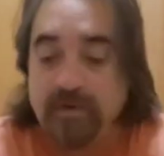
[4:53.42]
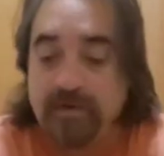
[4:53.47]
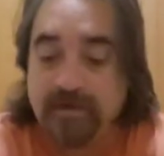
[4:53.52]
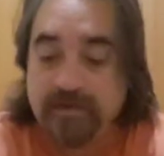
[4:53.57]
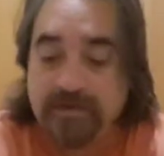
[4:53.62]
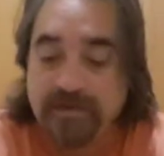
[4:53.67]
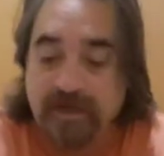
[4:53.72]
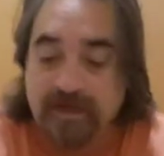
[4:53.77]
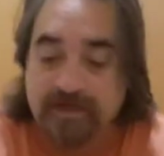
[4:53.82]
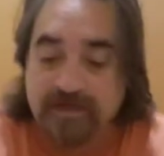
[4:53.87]

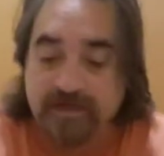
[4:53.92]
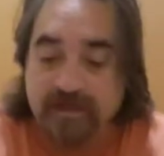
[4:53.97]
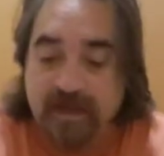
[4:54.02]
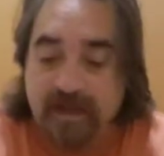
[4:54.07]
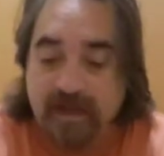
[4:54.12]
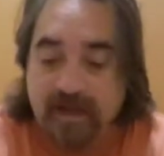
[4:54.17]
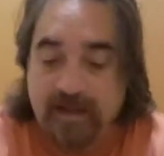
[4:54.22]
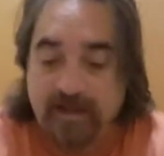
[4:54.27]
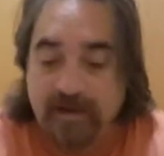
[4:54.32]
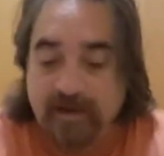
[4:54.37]
since
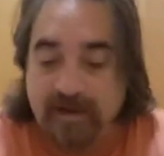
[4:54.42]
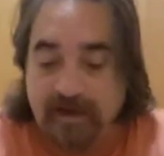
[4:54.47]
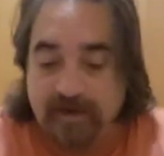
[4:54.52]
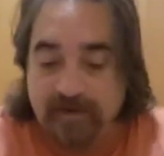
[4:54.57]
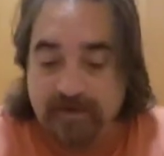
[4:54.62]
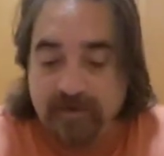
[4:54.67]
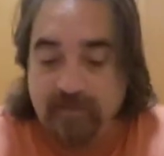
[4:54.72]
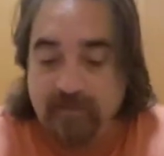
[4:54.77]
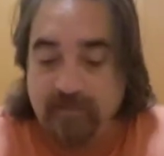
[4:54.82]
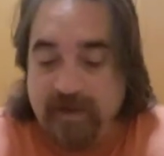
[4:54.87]
I
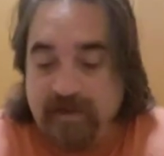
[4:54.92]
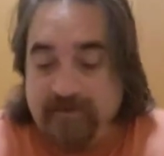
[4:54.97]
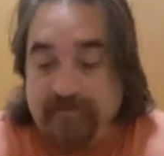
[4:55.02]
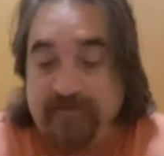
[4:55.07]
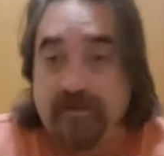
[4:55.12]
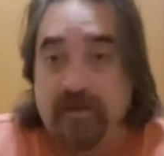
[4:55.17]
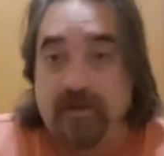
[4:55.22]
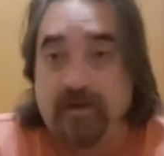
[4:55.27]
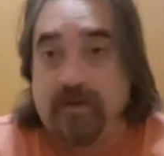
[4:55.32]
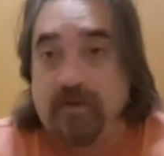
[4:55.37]
do make
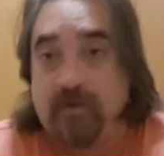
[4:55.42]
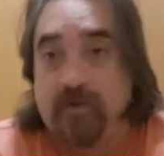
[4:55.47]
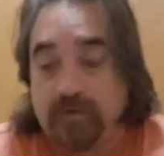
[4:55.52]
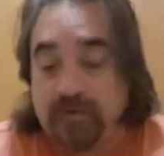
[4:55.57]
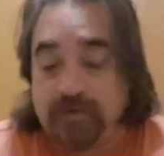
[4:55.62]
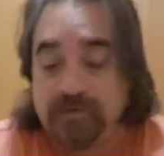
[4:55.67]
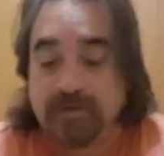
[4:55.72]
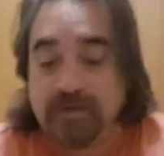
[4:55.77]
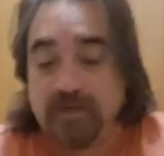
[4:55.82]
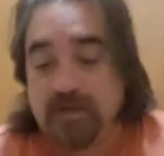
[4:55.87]

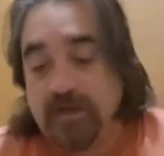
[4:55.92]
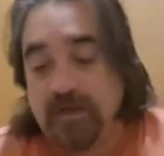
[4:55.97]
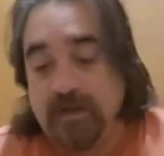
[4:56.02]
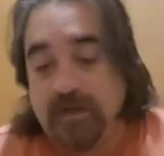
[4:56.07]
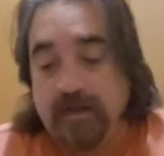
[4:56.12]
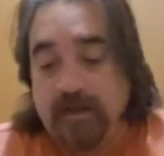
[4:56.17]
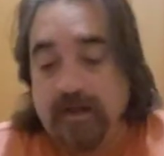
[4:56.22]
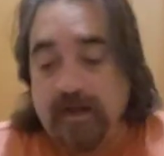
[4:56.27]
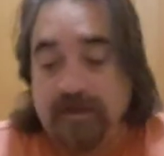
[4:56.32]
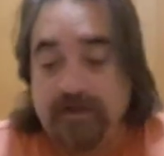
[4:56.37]
videos,
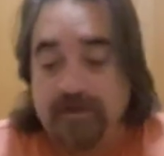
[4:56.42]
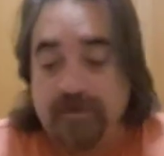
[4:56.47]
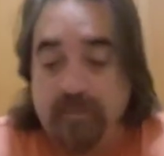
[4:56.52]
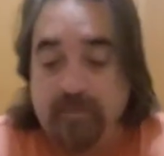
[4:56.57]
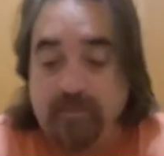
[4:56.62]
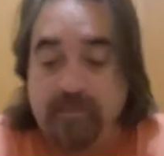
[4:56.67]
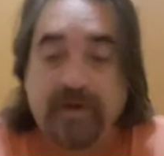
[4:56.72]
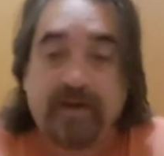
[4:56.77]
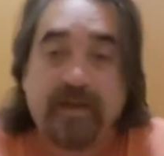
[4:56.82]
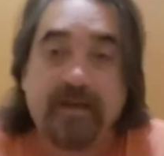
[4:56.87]
I do
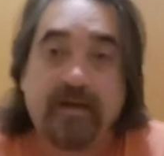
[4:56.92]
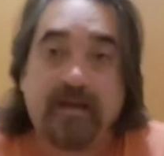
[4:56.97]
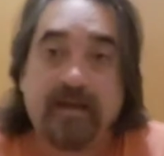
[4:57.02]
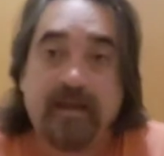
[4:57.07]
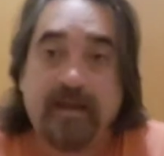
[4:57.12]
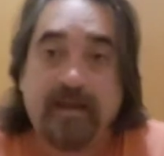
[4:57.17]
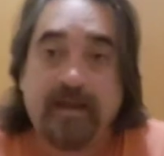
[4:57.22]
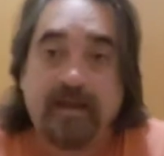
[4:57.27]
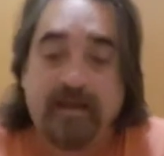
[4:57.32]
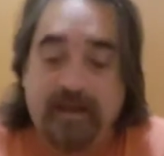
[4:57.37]
bring
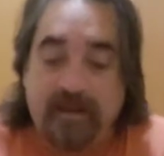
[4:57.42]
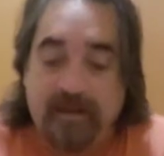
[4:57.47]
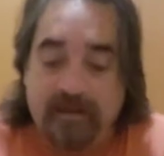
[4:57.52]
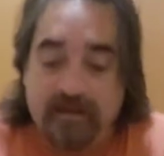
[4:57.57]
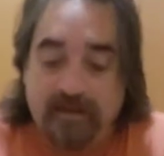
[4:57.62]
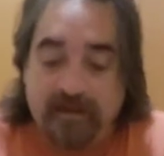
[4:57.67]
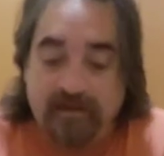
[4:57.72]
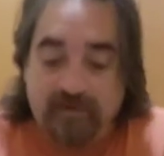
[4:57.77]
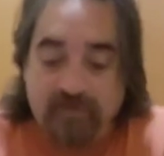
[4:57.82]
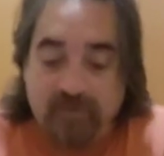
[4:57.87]
a
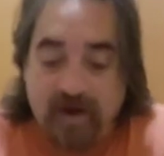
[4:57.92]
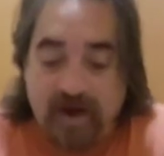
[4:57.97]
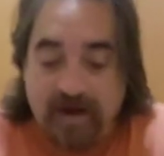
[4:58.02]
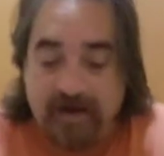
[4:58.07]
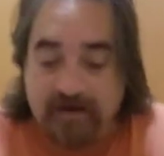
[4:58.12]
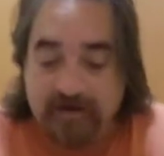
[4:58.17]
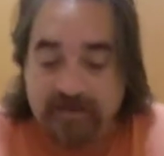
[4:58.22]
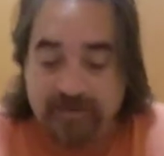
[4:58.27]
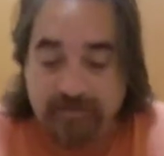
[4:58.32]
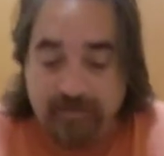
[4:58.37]

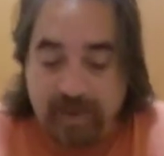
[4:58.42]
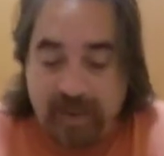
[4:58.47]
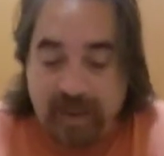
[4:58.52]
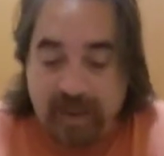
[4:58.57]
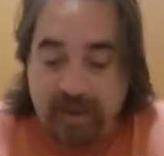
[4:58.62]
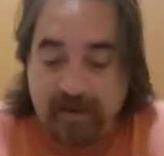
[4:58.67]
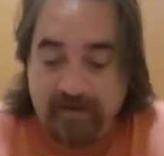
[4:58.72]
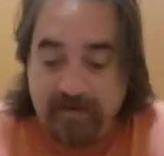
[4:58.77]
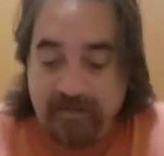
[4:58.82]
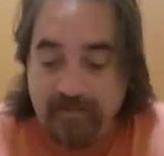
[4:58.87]
electronics
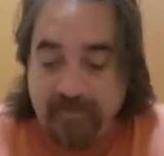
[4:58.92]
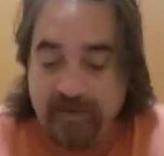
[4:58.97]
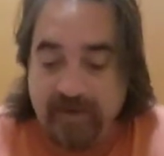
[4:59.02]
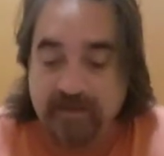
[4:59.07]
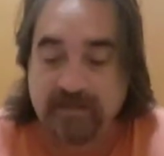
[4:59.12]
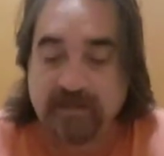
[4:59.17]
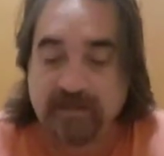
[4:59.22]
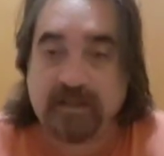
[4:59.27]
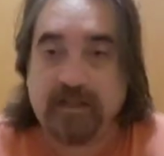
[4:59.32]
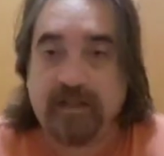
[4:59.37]
bag.
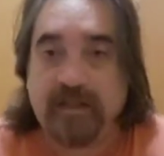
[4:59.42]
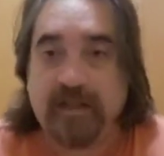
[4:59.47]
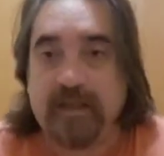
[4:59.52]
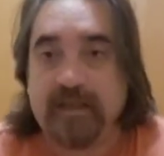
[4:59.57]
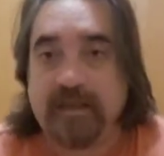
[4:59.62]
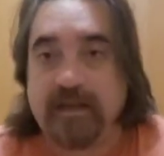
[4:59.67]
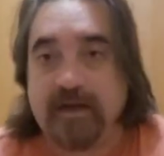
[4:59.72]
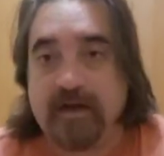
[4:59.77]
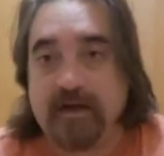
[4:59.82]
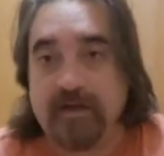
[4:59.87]
Basically,
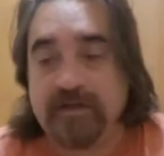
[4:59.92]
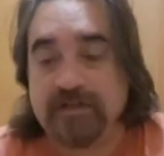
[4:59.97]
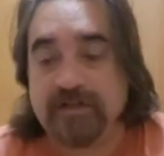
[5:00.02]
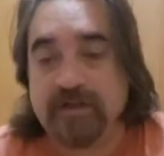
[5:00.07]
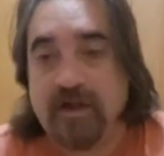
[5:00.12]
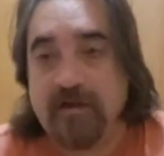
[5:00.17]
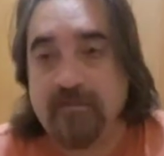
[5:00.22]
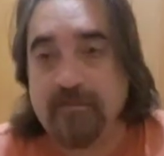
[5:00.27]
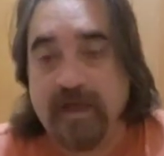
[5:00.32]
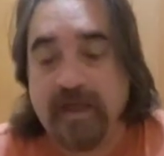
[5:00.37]
it carries
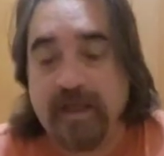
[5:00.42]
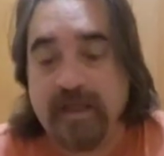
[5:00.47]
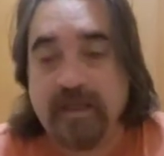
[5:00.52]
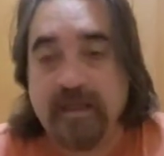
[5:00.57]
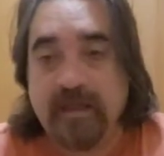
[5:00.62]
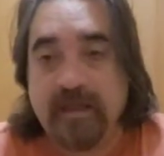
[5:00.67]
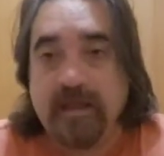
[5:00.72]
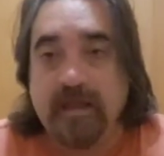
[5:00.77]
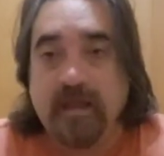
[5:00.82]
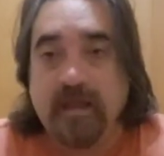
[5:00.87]
all my